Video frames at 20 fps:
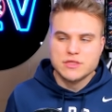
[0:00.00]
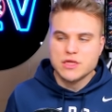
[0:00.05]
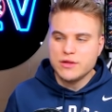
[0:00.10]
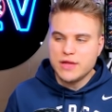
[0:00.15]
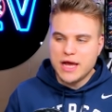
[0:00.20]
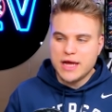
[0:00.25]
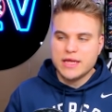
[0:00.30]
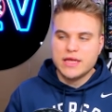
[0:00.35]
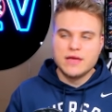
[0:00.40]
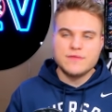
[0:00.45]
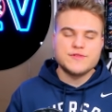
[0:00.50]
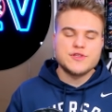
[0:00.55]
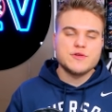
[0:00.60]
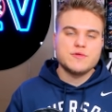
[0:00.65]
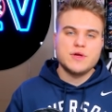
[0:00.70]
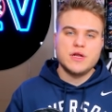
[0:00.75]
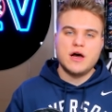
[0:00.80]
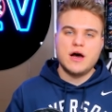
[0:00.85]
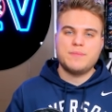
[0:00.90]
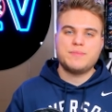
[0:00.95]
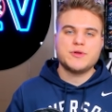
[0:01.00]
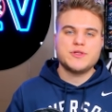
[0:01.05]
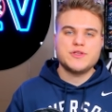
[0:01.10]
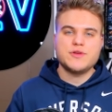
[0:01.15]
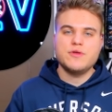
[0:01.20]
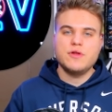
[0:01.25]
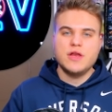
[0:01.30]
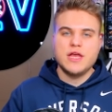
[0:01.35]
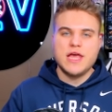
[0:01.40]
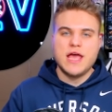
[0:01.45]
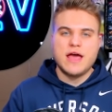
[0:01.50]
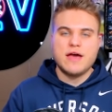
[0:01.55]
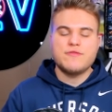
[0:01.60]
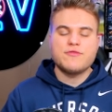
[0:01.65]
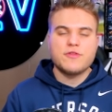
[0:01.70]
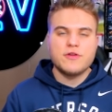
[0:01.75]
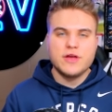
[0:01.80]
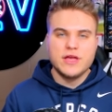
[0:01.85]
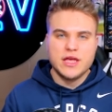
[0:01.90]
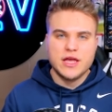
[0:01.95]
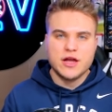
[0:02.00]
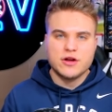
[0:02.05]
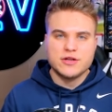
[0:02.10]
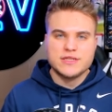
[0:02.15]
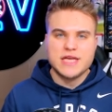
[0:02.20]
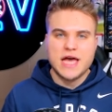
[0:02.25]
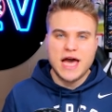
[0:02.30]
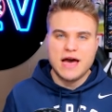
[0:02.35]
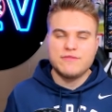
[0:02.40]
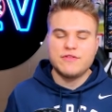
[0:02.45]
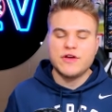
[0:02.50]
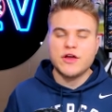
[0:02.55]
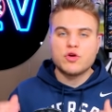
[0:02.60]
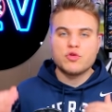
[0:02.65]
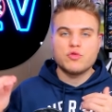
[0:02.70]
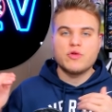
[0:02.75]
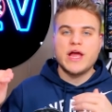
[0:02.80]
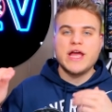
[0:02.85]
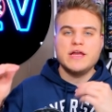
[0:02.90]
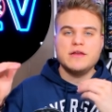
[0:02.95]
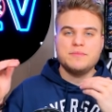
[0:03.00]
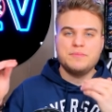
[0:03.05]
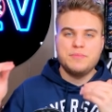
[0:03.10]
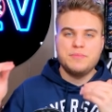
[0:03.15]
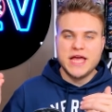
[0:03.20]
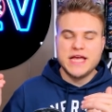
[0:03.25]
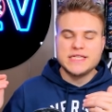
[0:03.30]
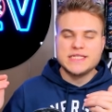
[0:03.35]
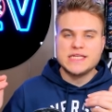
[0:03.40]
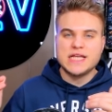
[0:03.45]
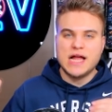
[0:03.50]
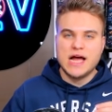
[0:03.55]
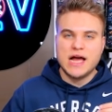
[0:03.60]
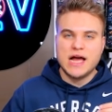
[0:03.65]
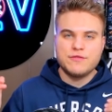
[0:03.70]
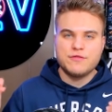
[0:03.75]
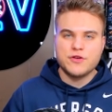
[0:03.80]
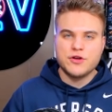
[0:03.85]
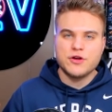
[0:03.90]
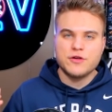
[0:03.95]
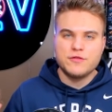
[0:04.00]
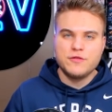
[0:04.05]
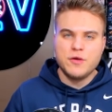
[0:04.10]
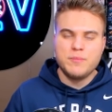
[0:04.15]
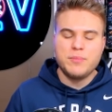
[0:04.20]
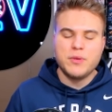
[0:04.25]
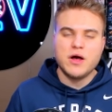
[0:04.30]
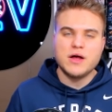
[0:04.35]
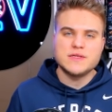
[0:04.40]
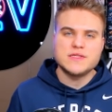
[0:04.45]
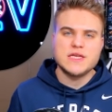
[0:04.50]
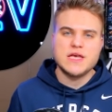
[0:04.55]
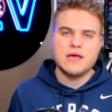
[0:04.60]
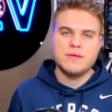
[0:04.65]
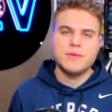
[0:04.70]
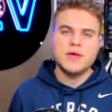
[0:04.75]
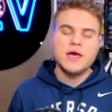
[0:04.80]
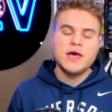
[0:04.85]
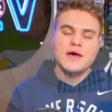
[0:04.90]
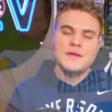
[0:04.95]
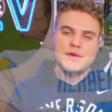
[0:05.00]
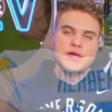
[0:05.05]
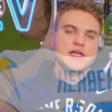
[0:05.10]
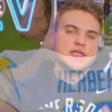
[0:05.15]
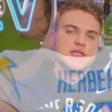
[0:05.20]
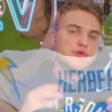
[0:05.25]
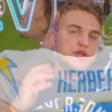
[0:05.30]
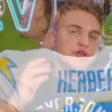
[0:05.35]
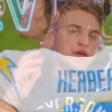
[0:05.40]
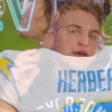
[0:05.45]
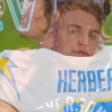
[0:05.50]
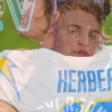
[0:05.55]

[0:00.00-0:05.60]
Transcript: So that gives you an opportunity every year to have a great baseline for your football team, because when you